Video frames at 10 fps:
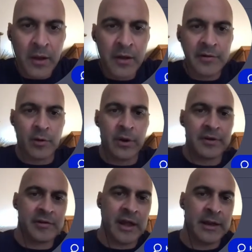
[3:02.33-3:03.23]
So what
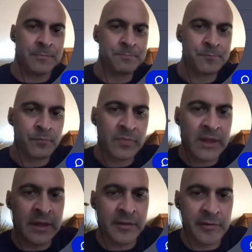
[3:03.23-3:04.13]
it's saying
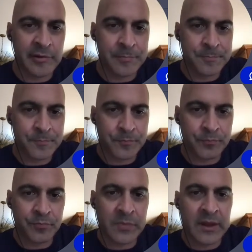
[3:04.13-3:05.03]
is,
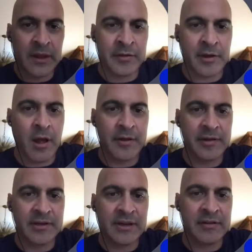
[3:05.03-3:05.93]
as long as
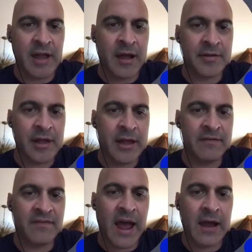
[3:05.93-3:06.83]
it does not say
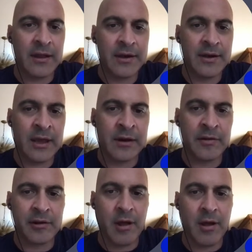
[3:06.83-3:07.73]
invalid and
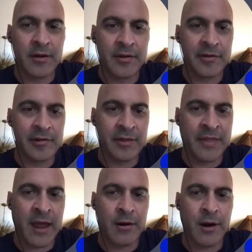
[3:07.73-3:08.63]
as long as
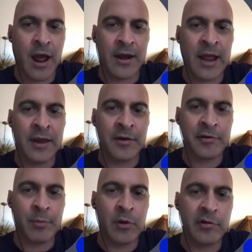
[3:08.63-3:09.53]
they are not a
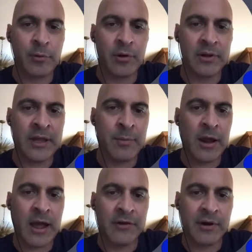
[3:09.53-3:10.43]
disposable
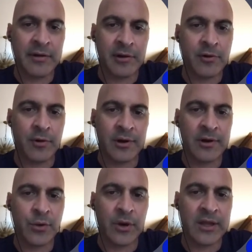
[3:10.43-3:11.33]
email address according to
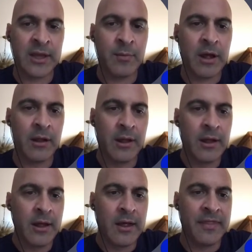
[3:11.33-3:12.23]
quick email,
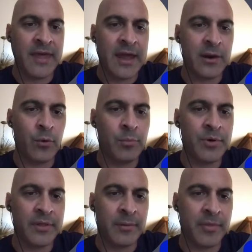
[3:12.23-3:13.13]
then it will
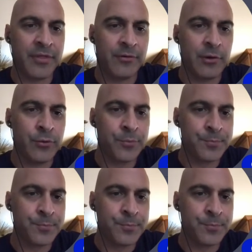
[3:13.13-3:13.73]
put them through.